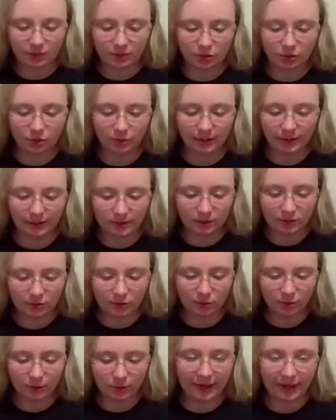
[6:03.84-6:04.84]
the 2 ends
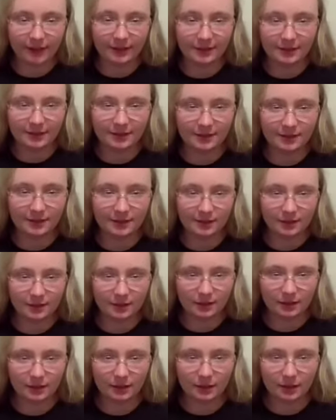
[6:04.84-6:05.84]
twice,
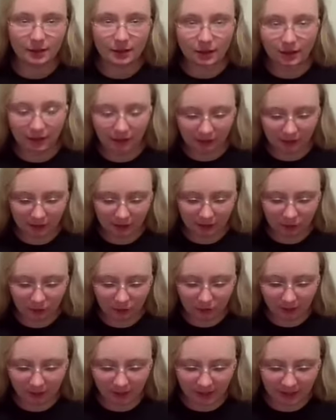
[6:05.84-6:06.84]
and then you
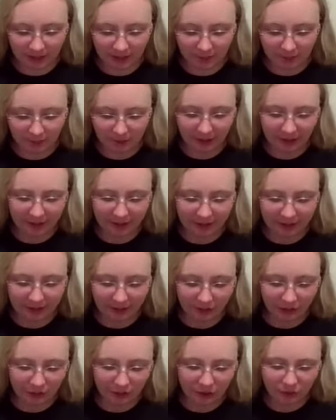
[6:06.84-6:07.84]
lay it back
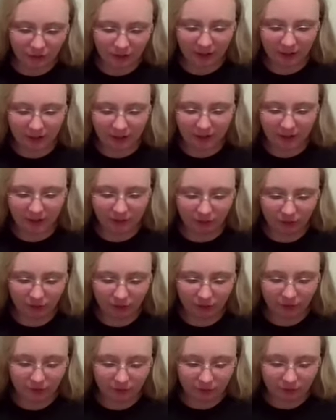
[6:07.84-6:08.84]
down, and you can kind of
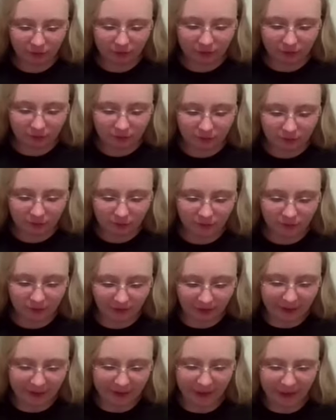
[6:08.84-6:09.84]

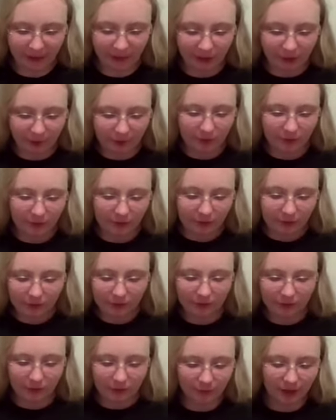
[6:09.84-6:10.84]
fix it up,
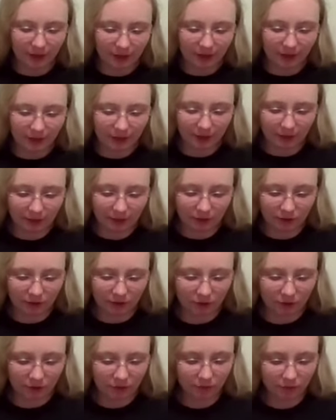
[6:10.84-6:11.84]
make it
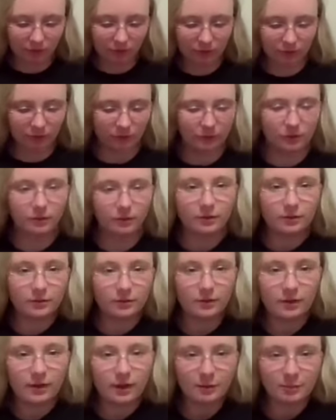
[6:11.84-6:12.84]
into
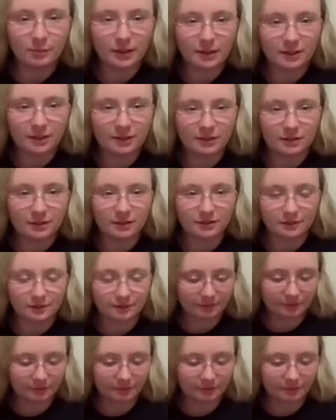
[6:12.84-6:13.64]
a pretzel.